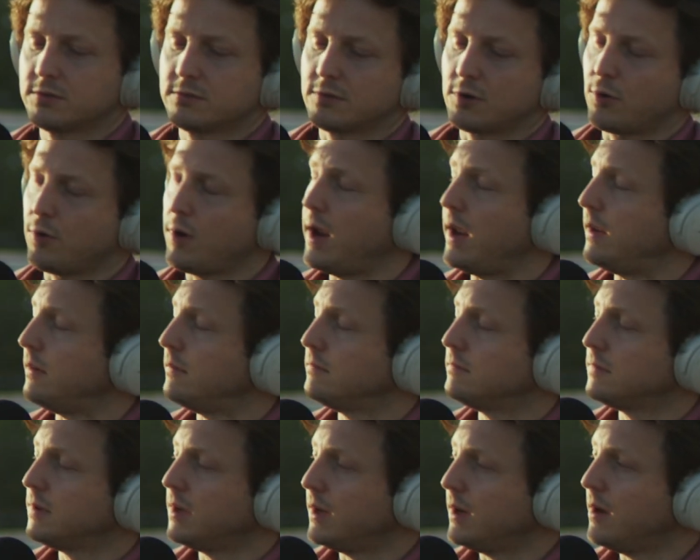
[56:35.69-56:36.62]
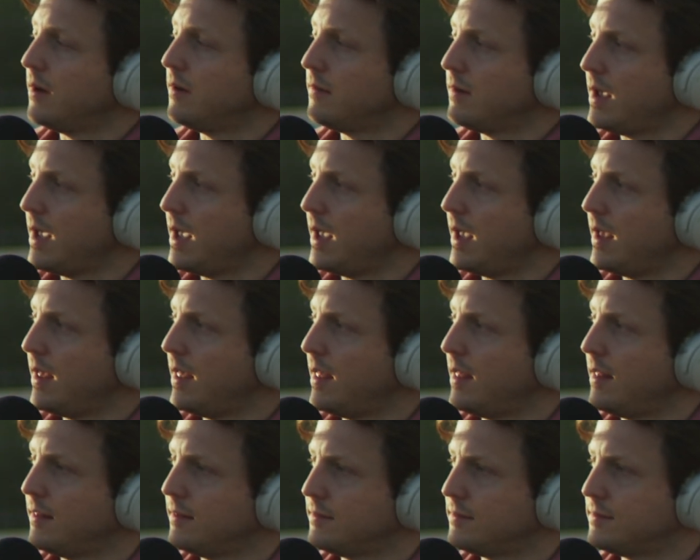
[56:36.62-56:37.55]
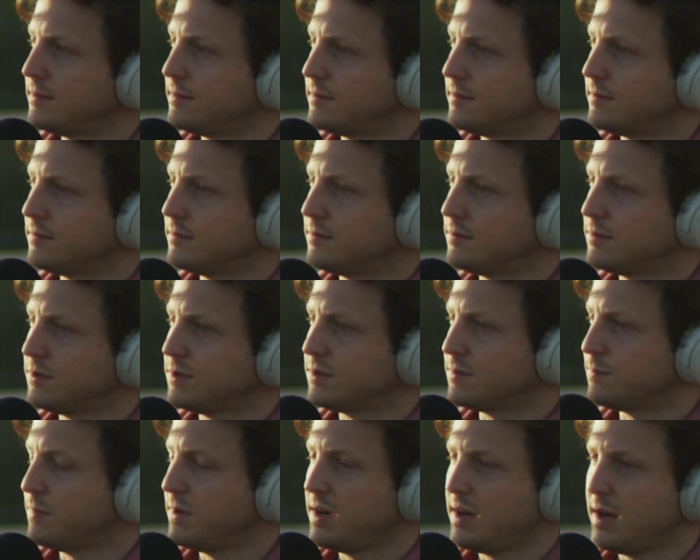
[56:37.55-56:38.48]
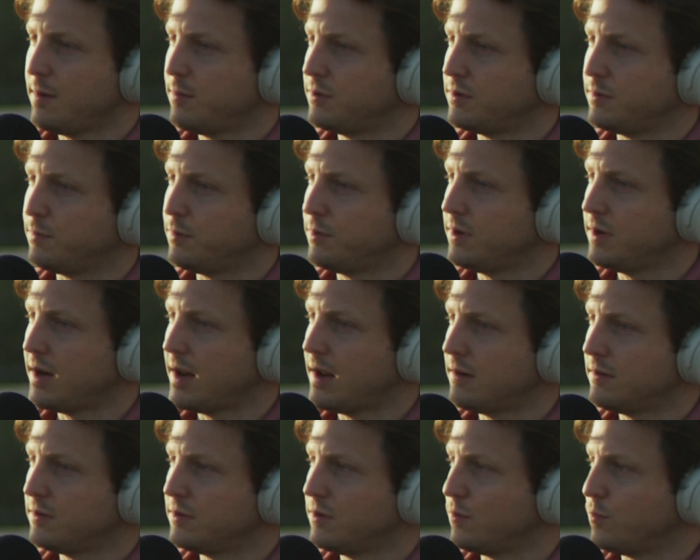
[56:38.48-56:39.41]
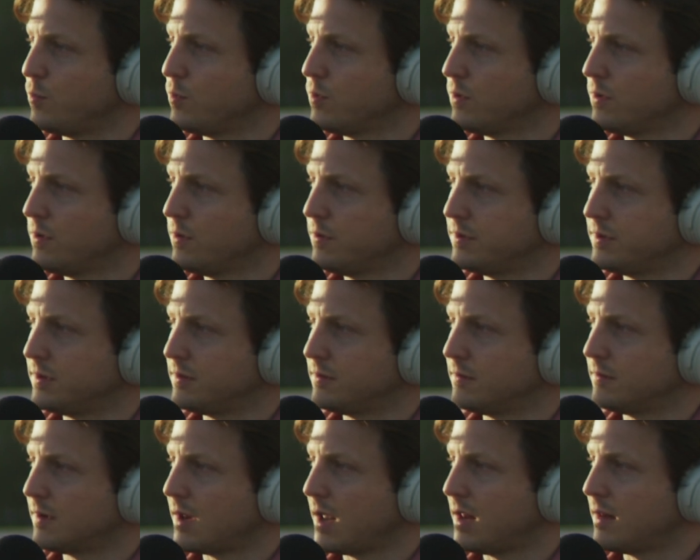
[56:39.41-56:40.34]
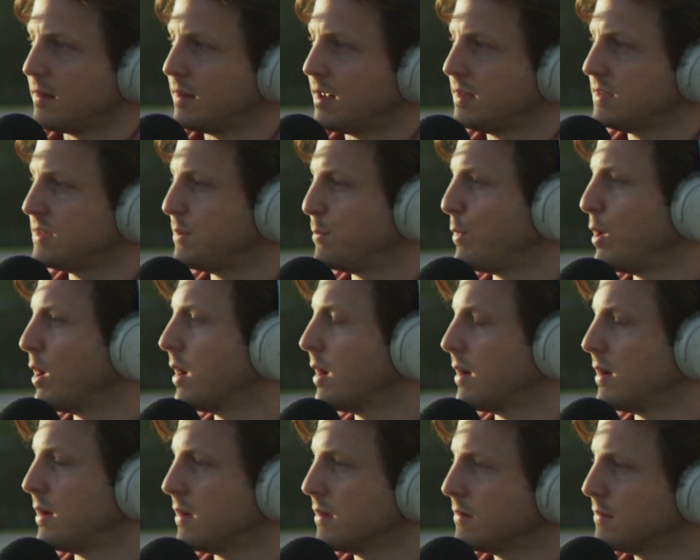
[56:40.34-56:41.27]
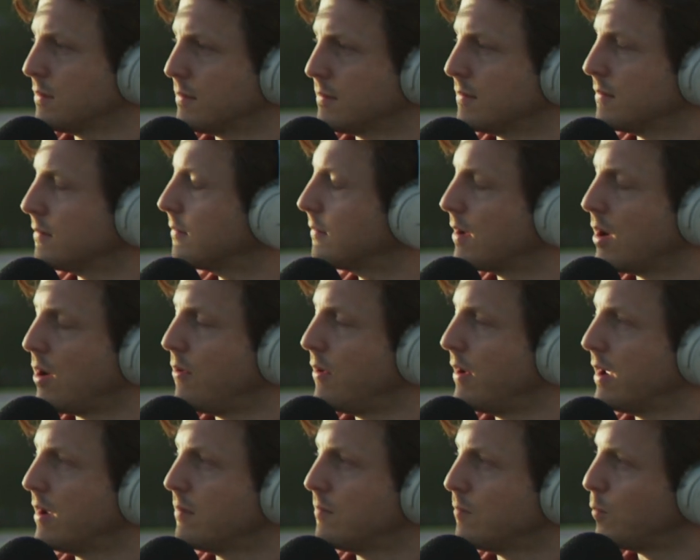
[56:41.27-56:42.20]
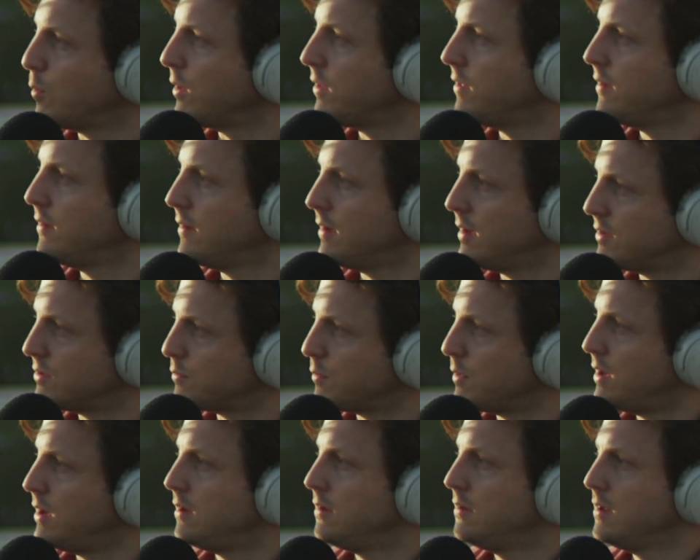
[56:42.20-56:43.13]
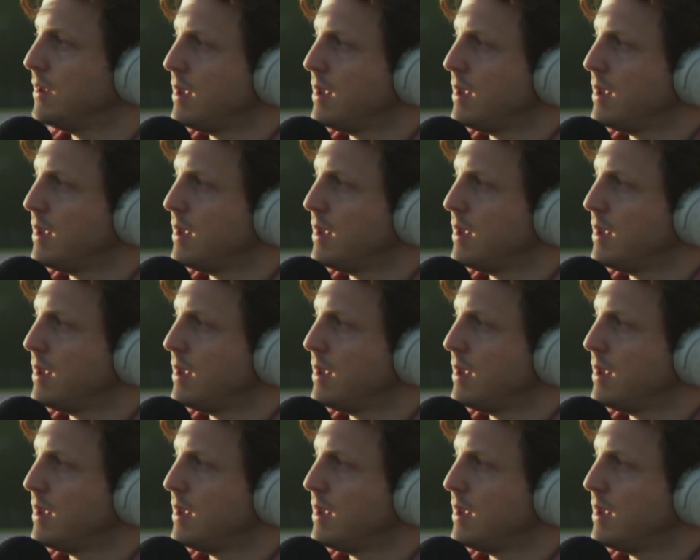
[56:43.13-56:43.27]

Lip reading: great, and just being able to put it out into the world and get some marketing going with it as well.